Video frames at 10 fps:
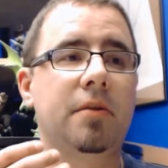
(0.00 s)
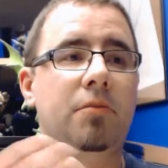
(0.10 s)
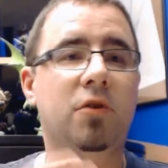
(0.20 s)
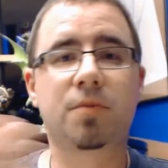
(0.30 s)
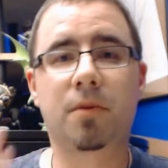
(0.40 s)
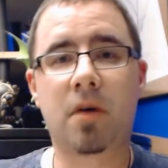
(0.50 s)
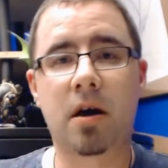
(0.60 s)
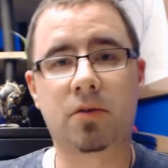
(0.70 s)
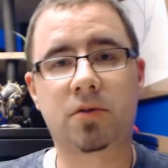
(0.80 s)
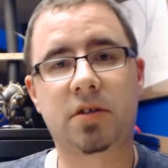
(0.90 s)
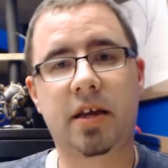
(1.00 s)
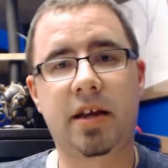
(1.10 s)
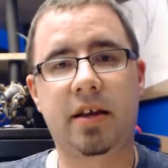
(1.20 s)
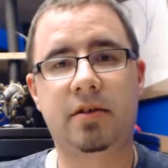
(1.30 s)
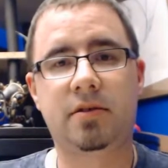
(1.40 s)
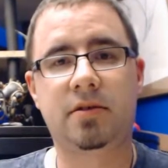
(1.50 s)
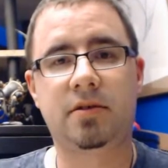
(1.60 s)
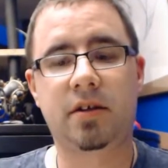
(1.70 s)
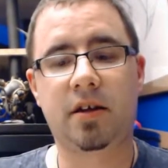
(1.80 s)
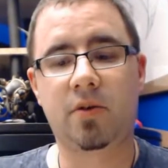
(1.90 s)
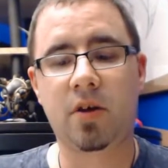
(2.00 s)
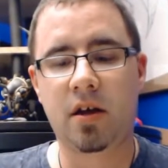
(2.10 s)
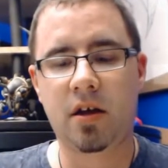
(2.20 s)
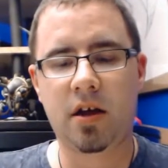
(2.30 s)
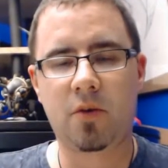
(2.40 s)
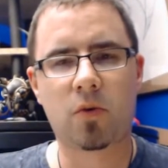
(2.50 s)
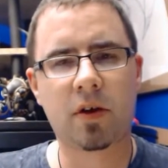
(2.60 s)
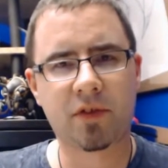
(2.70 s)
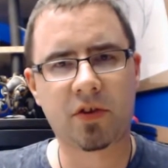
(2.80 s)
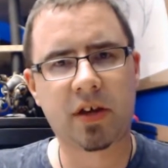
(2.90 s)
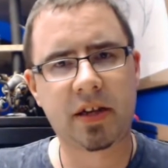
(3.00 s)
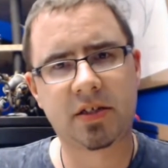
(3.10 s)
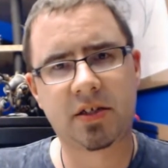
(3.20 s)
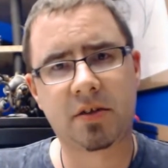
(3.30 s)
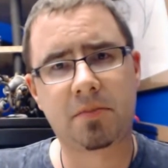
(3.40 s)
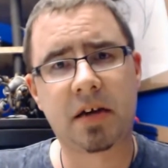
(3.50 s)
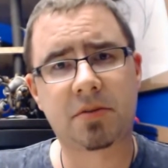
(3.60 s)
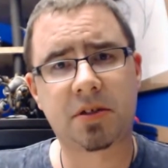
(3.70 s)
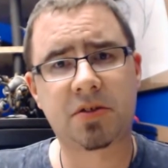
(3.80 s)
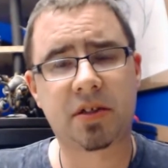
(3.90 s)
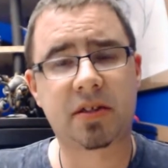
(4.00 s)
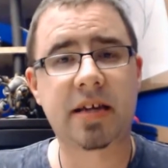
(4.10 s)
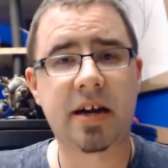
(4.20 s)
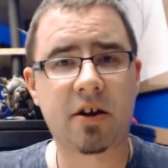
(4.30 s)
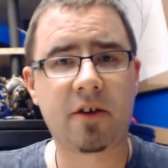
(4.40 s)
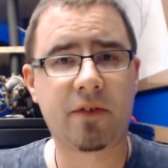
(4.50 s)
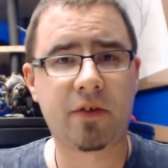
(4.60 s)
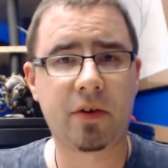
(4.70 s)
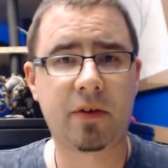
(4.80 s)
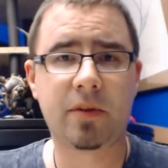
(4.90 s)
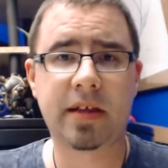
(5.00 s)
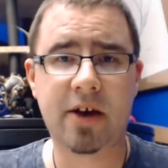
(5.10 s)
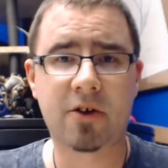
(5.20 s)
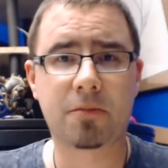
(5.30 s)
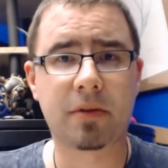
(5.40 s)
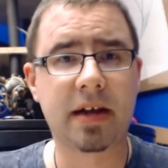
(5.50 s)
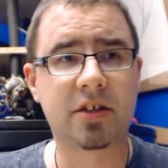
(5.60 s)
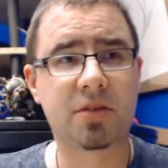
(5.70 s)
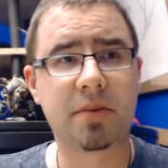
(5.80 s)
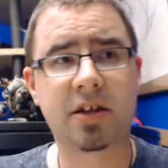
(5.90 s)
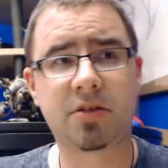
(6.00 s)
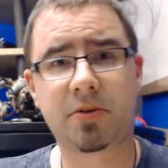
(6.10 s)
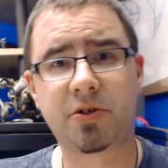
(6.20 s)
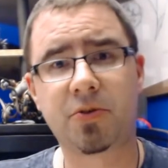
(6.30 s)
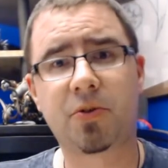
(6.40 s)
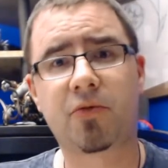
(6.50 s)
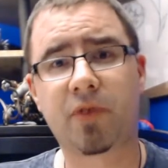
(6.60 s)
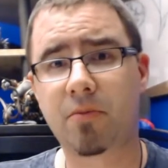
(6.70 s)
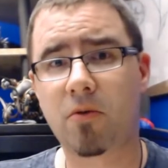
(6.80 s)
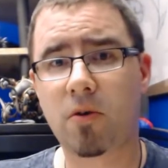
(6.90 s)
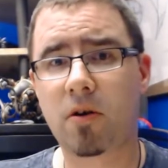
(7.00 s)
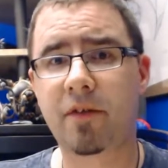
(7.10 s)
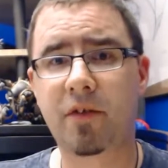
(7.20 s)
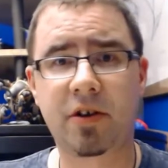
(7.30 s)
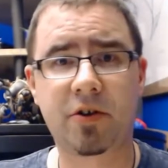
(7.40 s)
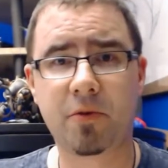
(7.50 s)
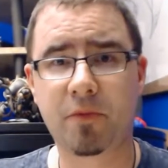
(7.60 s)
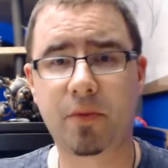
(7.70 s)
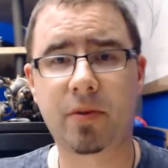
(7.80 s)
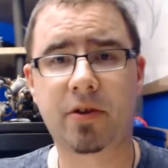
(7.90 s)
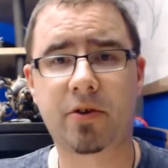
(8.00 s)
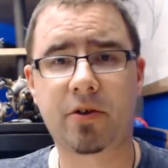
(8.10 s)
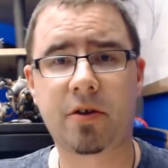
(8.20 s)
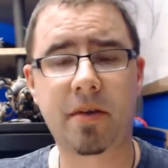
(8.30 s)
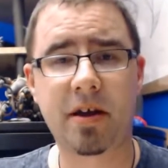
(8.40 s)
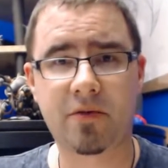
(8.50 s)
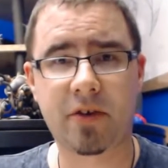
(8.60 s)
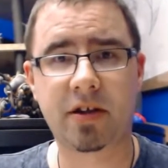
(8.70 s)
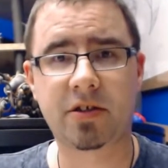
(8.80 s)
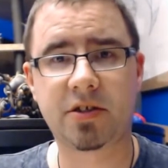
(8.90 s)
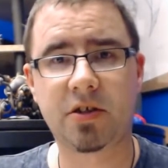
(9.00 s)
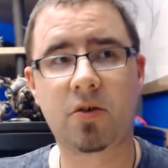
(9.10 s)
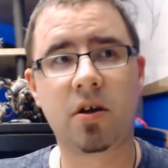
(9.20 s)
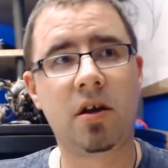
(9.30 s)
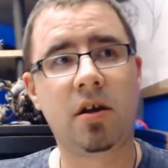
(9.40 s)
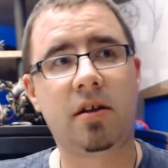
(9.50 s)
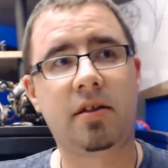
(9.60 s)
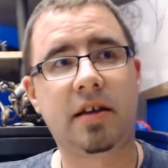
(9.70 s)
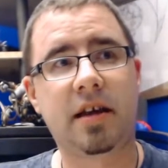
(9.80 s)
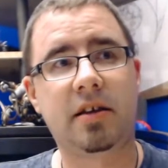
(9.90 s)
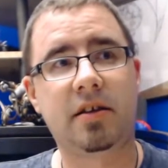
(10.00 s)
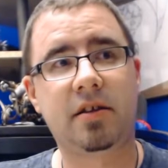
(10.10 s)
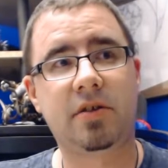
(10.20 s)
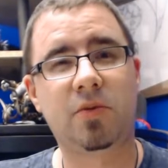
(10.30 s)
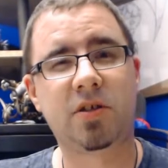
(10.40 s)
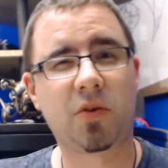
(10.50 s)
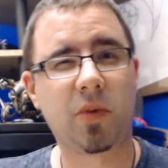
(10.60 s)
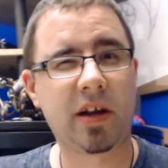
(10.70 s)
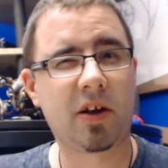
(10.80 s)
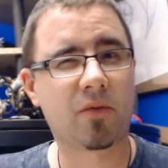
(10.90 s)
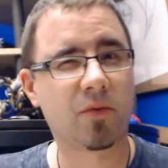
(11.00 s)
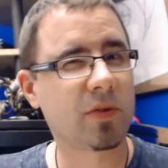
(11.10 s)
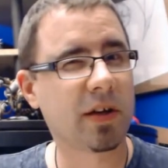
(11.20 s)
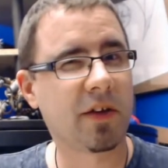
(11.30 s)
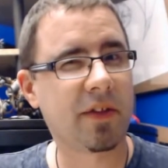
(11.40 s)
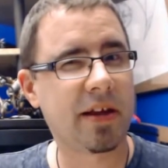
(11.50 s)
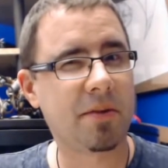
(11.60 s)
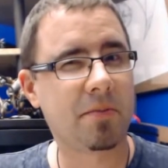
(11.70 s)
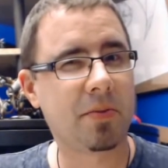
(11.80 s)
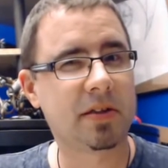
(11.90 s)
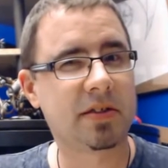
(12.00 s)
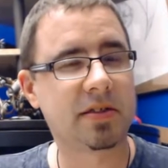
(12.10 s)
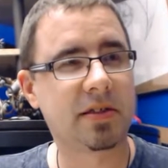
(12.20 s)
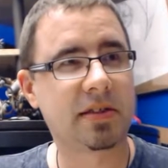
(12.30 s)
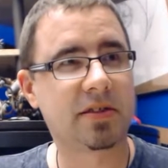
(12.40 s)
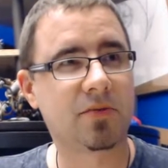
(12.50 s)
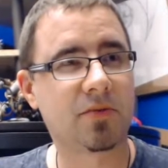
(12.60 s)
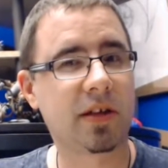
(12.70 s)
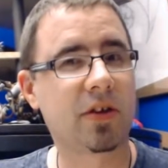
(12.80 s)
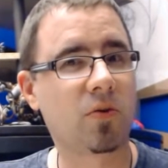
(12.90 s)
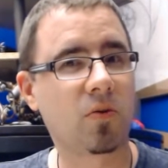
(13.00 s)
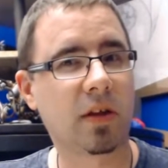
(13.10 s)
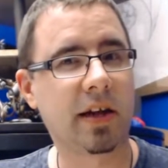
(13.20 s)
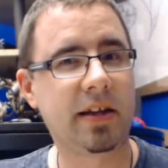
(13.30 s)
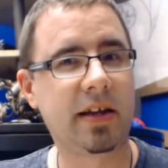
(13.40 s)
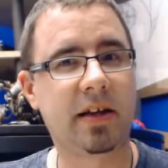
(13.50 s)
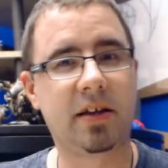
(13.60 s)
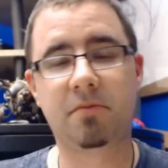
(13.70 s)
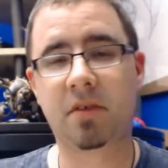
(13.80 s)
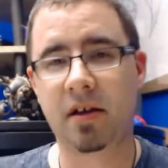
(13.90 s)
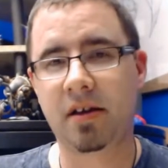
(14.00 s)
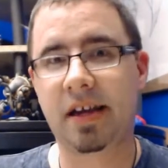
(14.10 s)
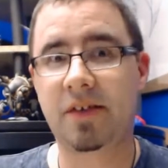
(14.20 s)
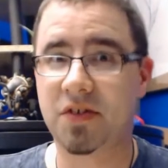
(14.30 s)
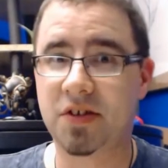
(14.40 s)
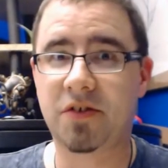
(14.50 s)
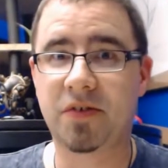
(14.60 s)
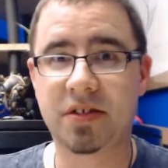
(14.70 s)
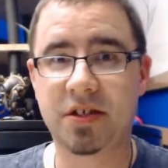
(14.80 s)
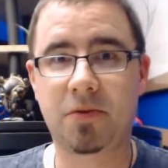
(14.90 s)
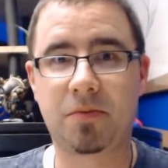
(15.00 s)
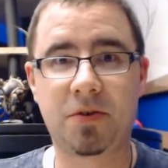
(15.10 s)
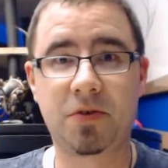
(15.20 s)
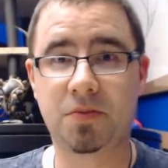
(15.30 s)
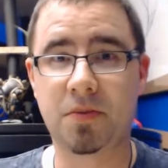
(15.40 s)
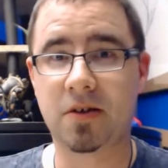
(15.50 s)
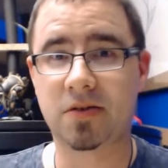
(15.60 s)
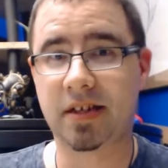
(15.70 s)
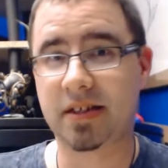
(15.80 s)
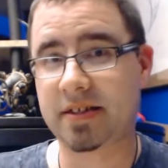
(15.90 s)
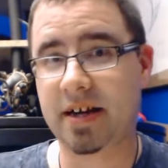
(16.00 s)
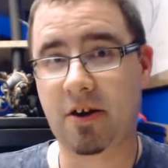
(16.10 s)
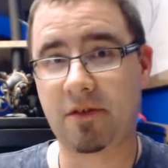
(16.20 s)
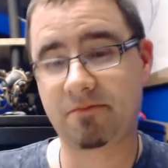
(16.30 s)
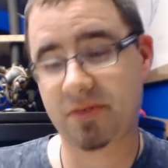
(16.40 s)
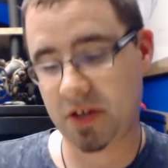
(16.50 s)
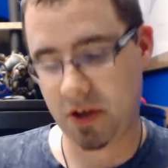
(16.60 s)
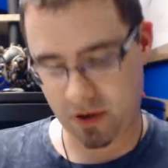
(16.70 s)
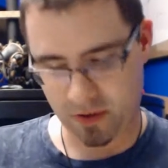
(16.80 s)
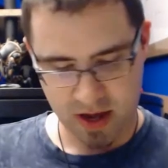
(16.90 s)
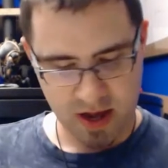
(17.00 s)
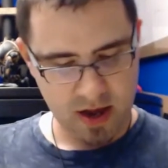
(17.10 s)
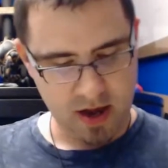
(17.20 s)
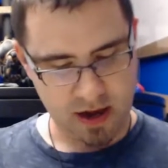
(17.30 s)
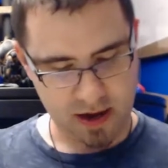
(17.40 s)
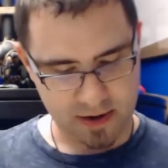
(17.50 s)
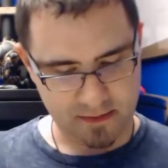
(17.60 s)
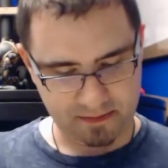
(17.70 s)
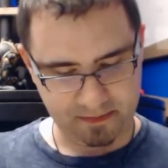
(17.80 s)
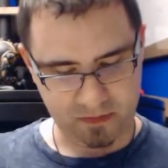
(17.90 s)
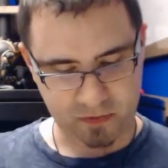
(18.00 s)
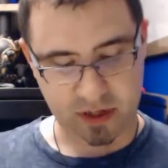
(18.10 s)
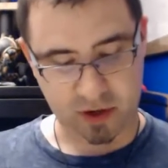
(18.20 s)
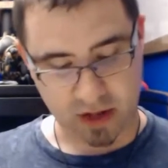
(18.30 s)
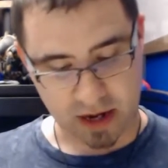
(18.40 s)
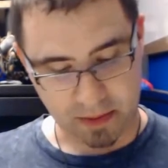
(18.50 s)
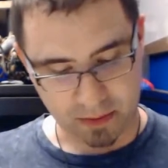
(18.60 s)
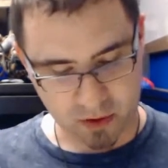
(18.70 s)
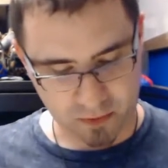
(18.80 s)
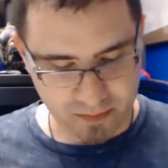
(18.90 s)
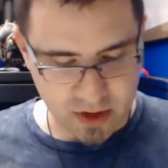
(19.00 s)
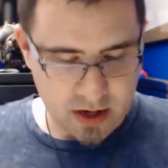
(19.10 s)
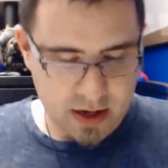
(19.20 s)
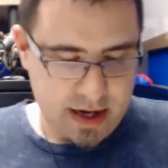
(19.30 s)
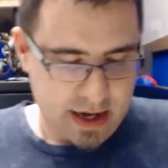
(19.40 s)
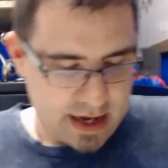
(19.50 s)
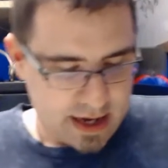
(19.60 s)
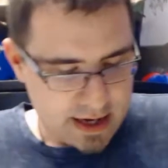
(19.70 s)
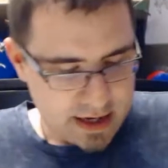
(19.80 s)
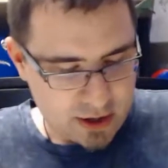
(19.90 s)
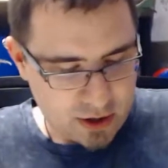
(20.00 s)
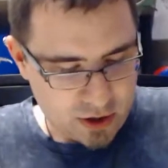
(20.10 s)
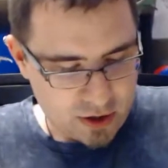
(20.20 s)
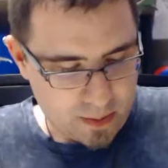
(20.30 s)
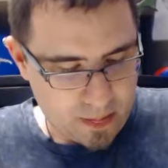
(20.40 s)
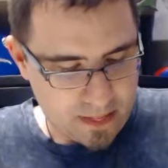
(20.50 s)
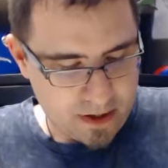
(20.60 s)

multiple models, and we're even looking into possibly using the Tariff with counterblast. She may actually be able to shoot 3 more if you end your movement within her command range. So that we're still waiting on a ruling on that, but that's a really cool idea, and gives us another reason to use models like the Tariff. So which I know a lot of people don't.